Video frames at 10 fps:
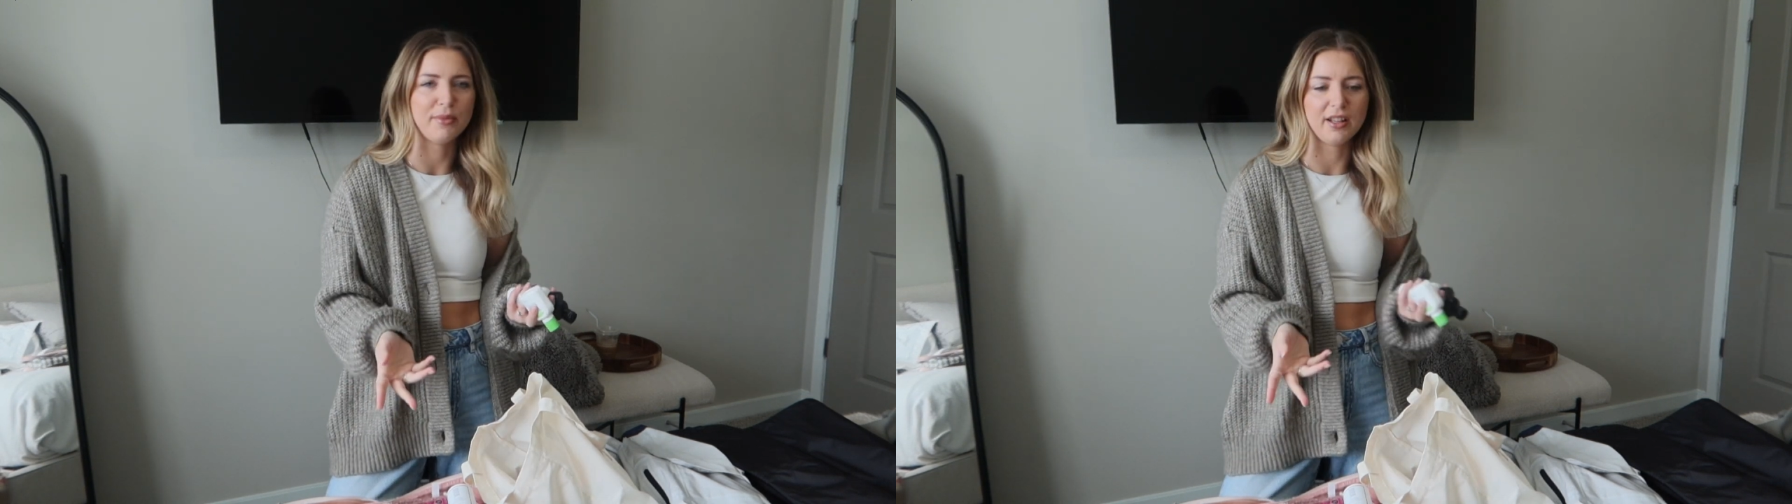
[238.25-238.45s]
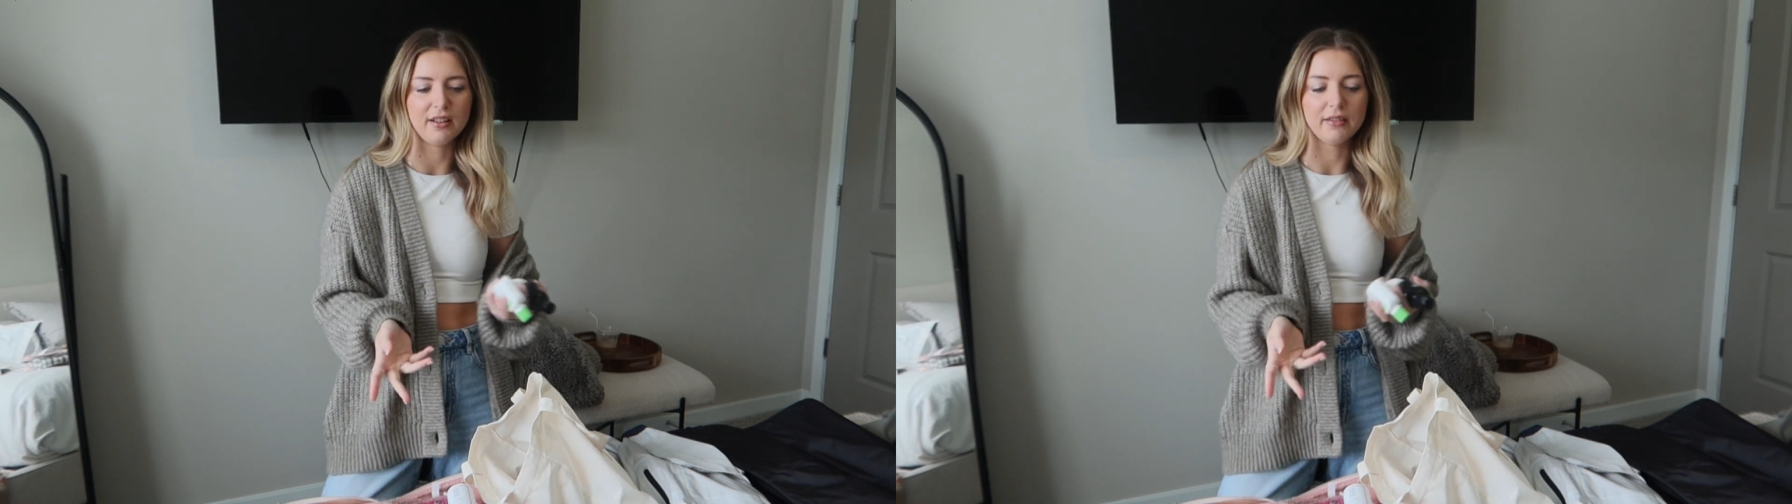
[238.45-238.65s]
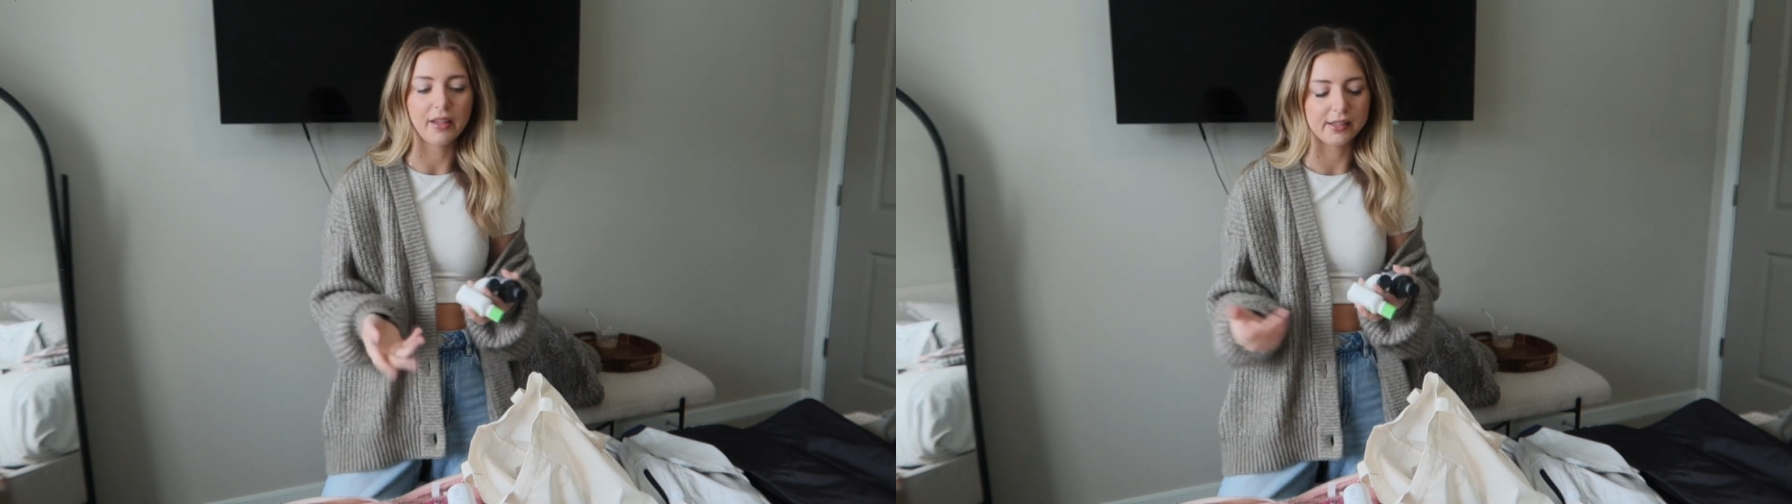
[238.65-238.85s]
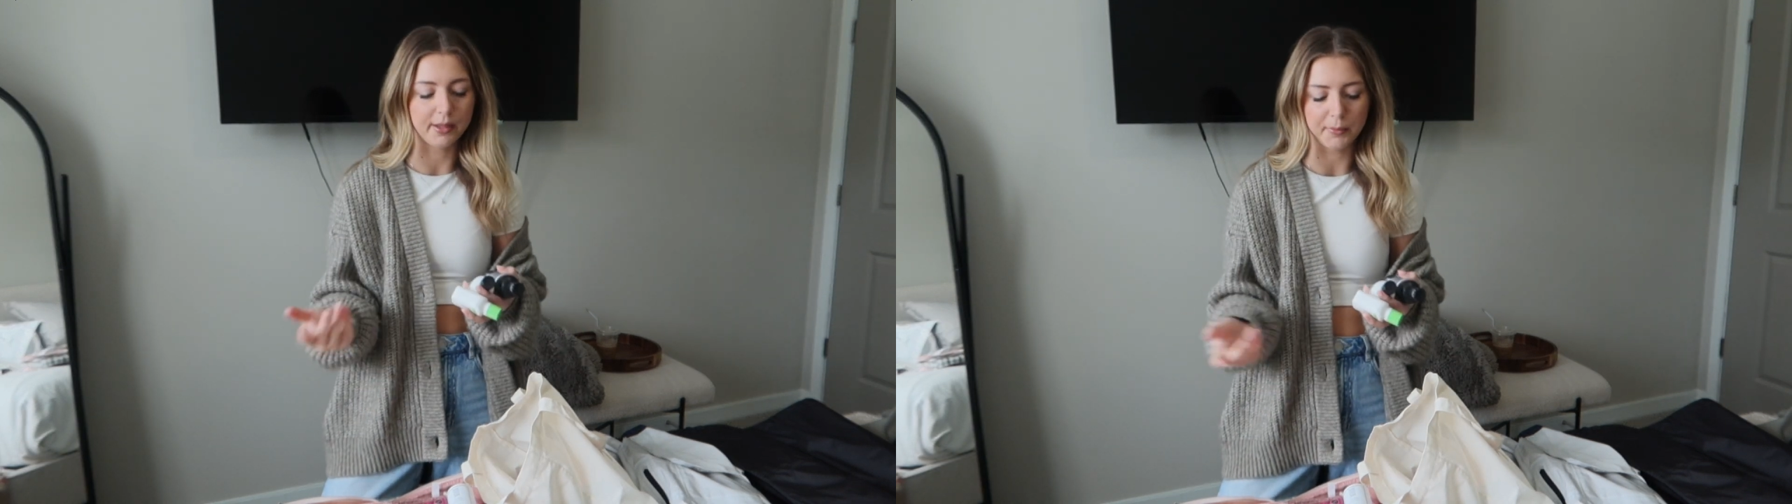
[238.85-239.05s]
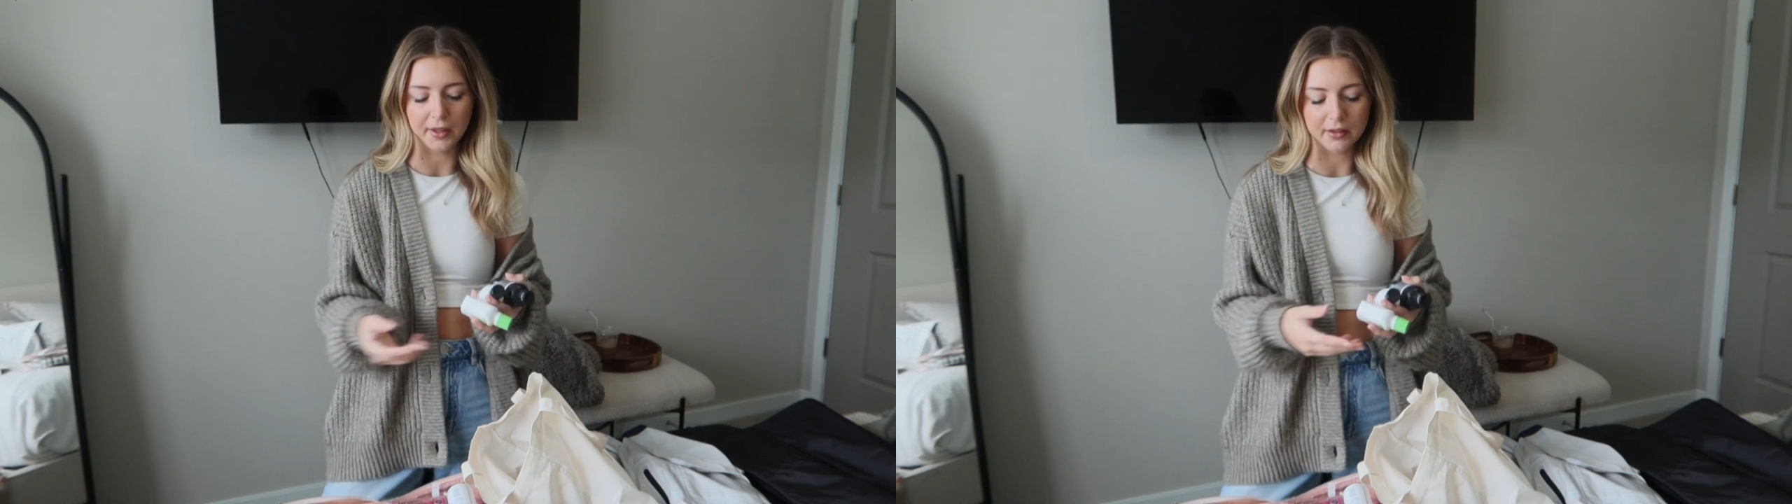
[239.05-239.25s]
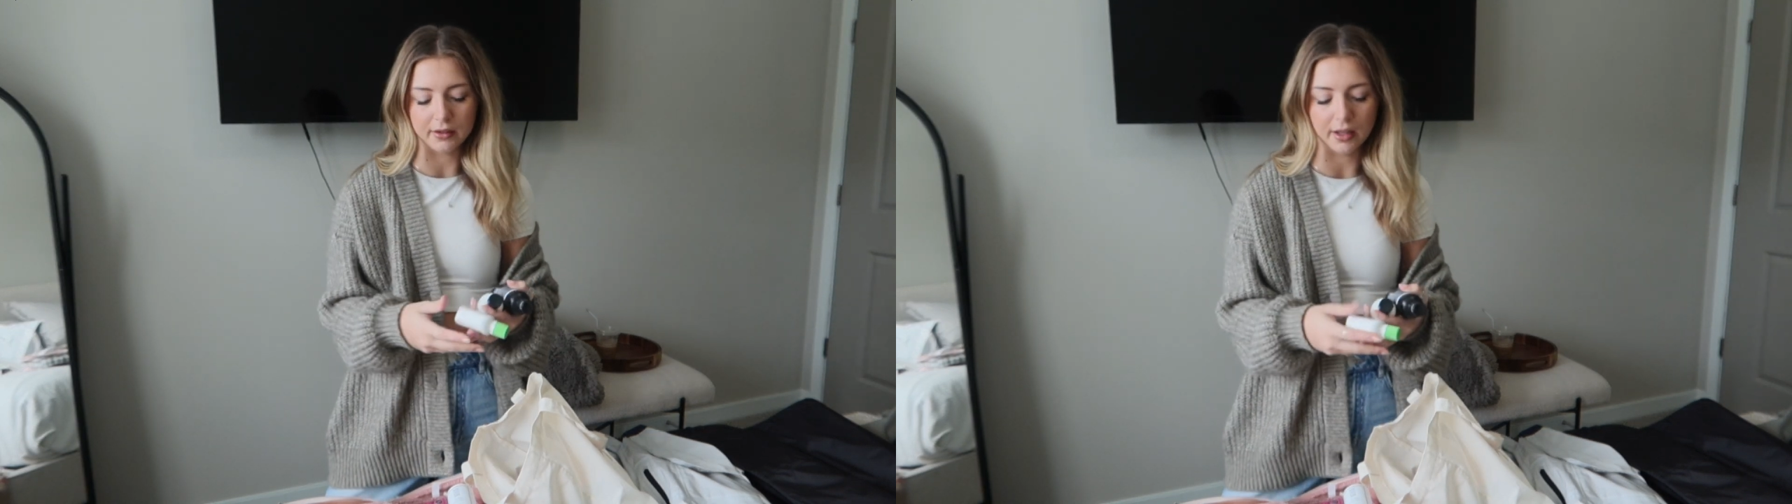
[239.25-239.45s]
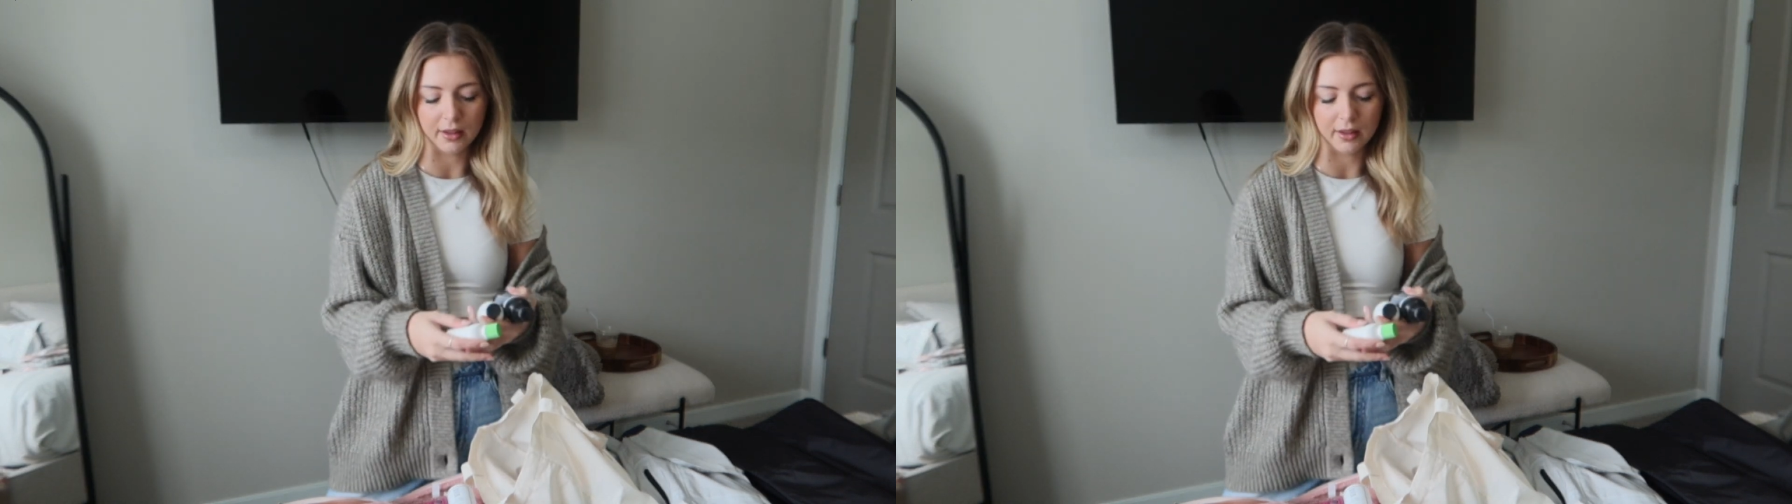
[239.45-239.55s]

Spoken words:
but that's something that they